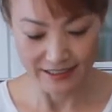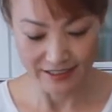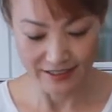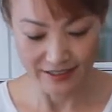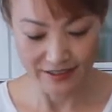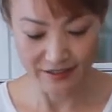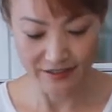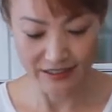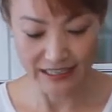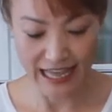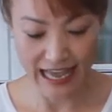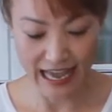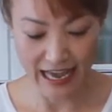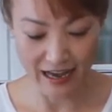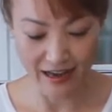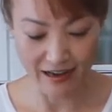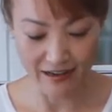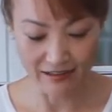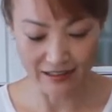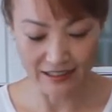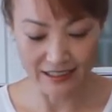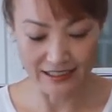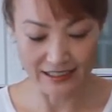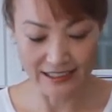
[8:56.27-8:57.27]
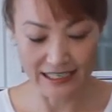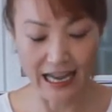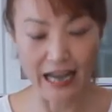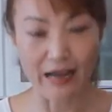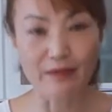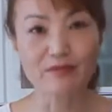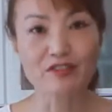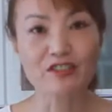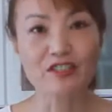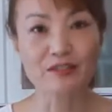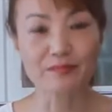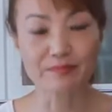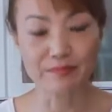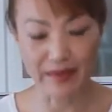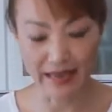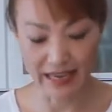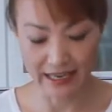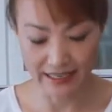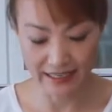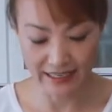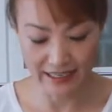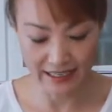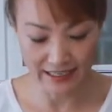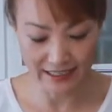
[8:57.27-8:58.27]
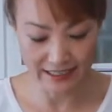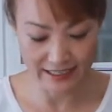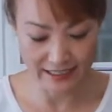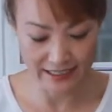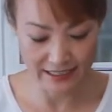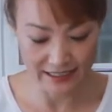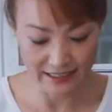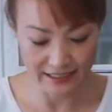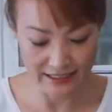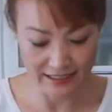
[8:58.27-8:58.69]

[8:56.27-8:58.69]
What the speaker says: So now it's time to bake it.